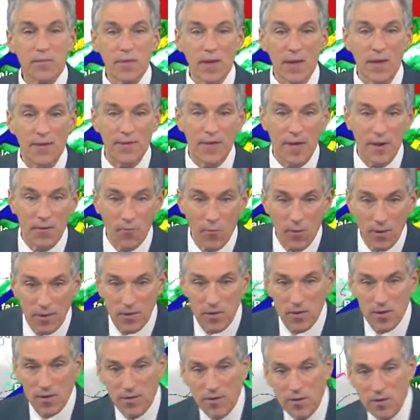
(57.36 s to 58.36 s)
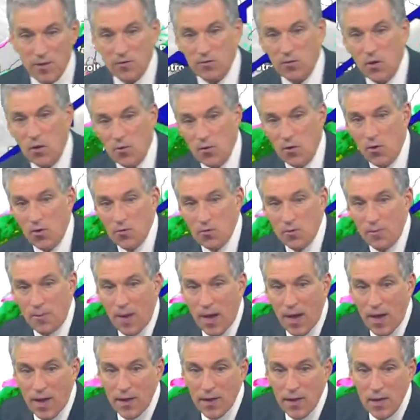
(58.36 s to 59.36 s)
And then once this low goes
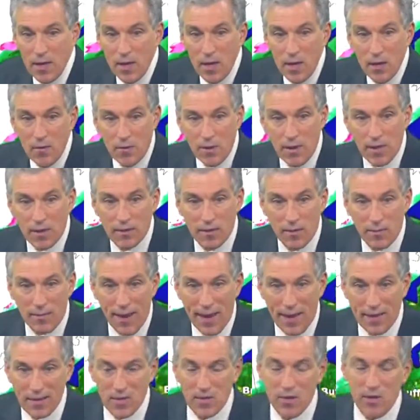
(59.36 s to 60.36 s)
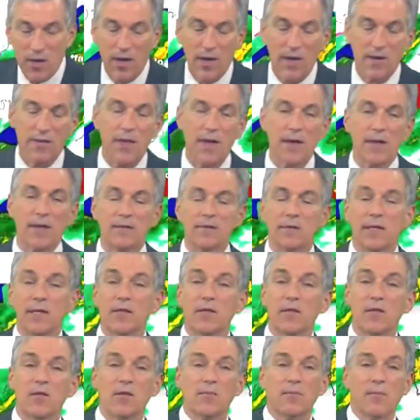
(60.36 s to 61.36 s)
by, we got the backside. That could
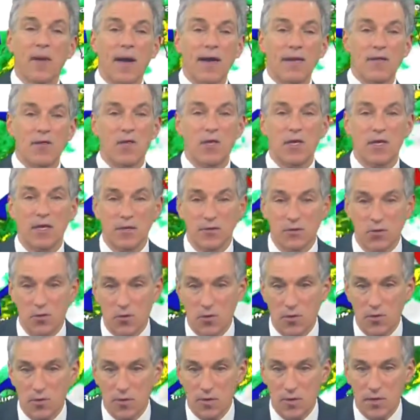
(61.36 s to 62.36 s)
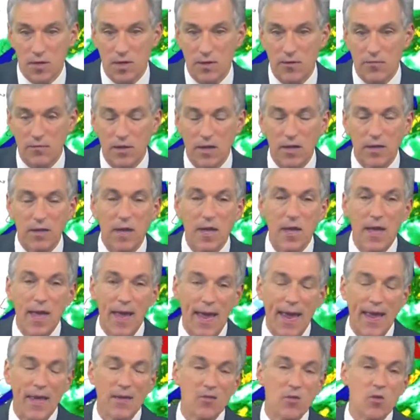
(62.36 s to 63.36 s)
lead to some icy conditions this evening
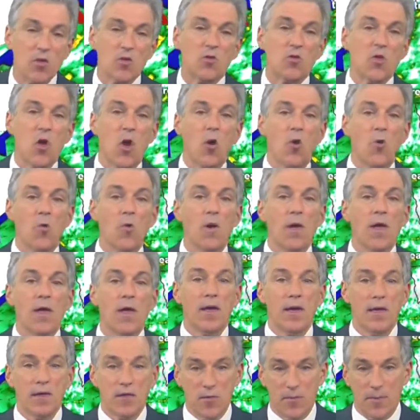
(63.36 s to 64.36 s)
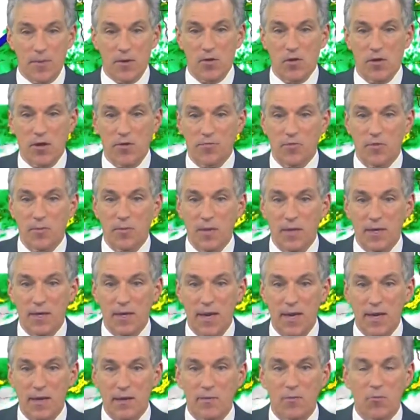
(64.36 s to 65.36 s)
and snow, especially after
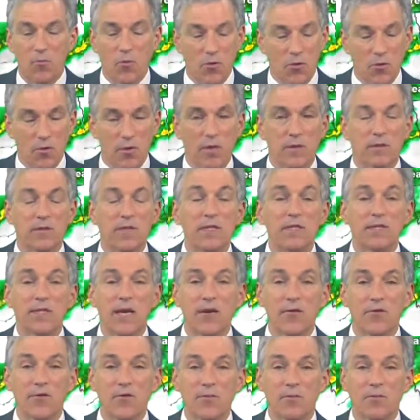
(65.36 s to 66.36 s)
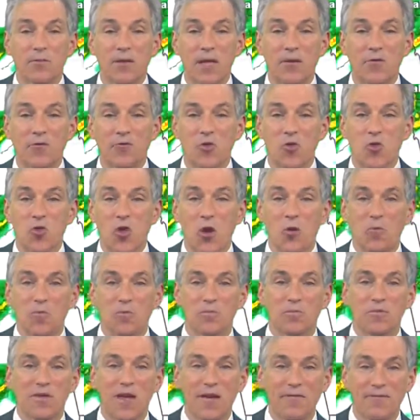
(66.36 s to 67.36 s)
midnight. More details later in the show.
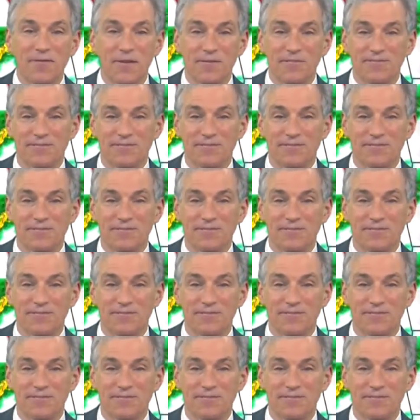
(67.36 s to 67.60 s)
Dave?